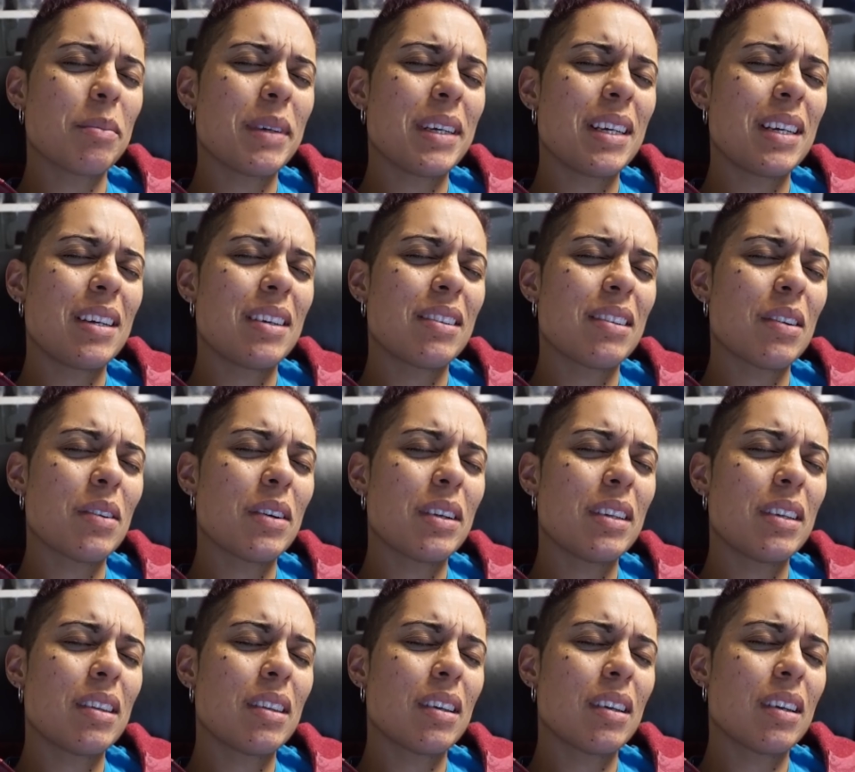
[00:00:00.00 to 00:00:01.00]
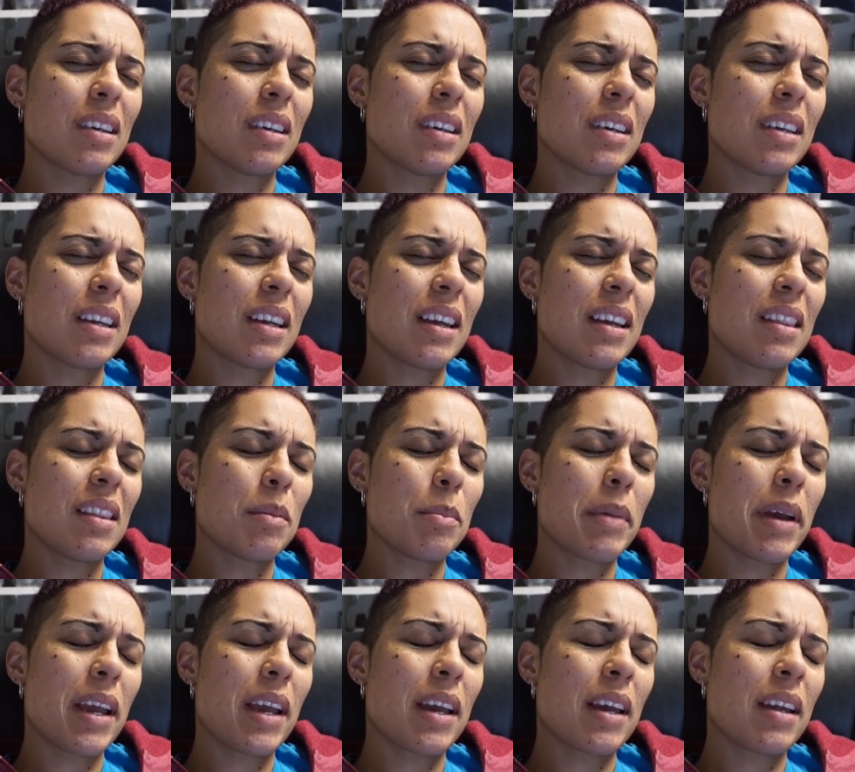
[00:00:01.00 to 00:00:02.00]
of me showing you the good and the
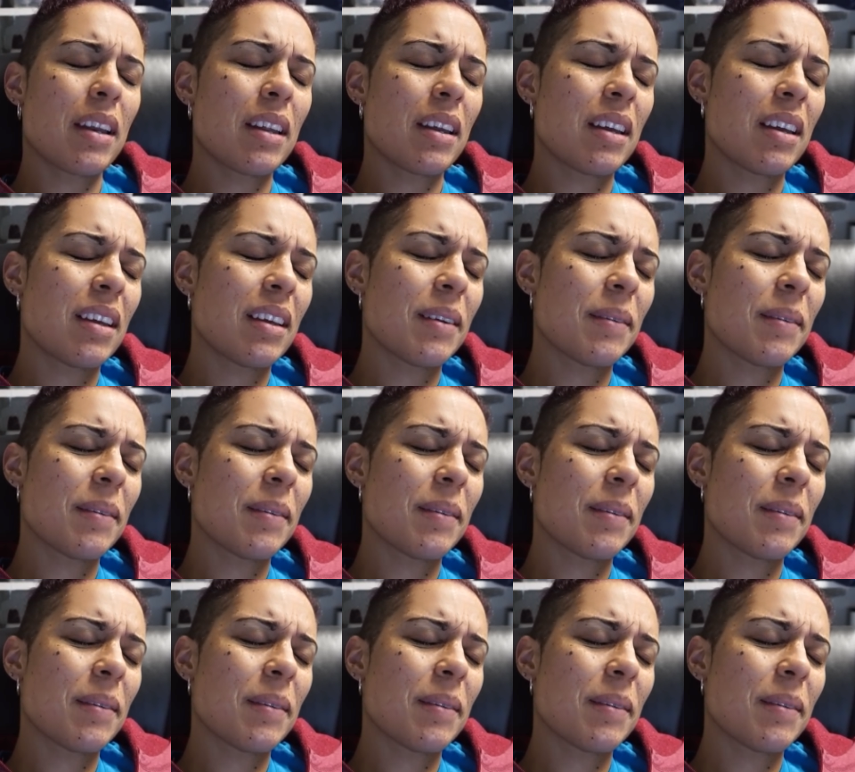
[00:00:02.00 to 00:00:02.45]
bad.